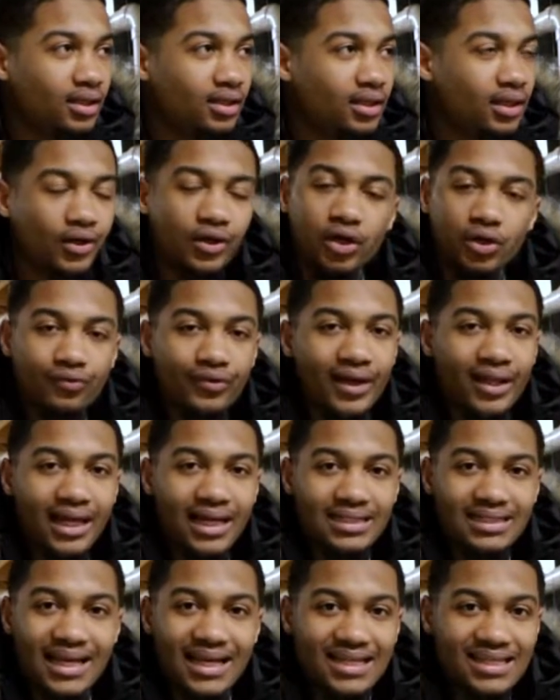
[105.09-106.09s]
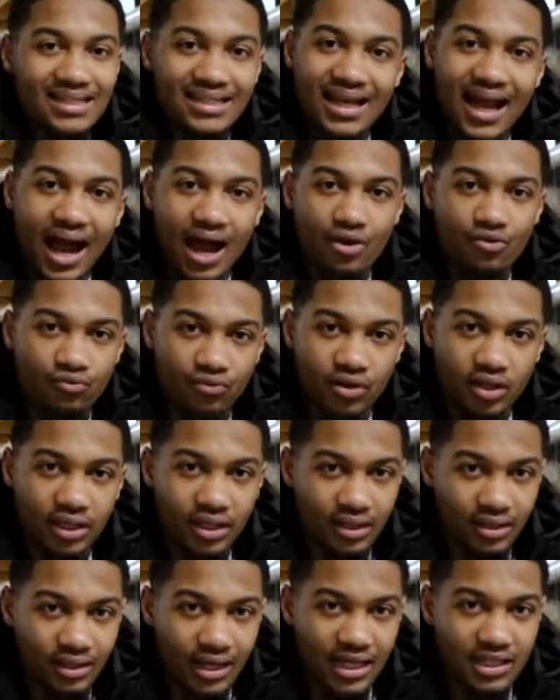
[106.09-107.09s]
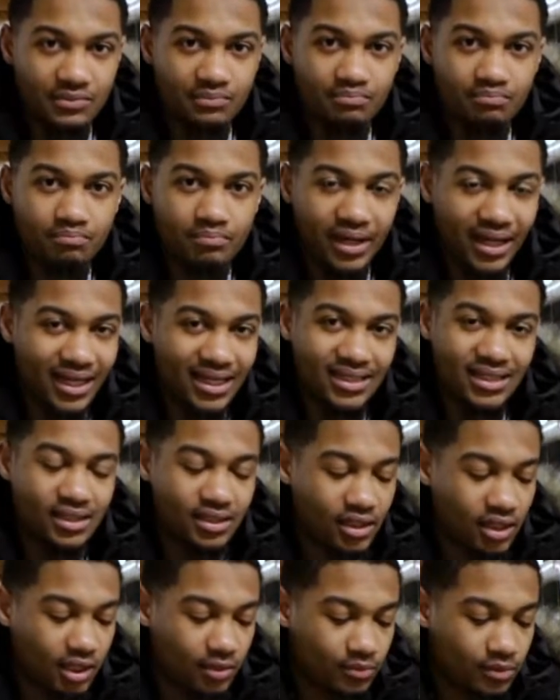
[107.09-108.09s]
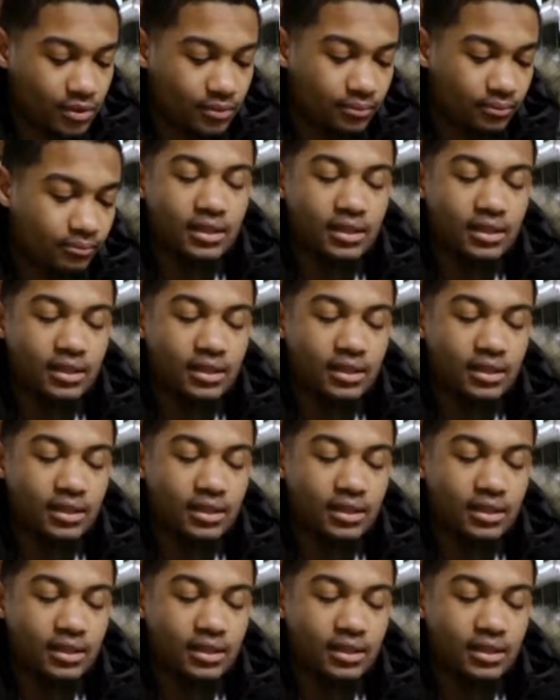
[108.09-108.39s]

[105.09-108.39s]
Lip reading: you're gonna realize that it's not really as big as it seems.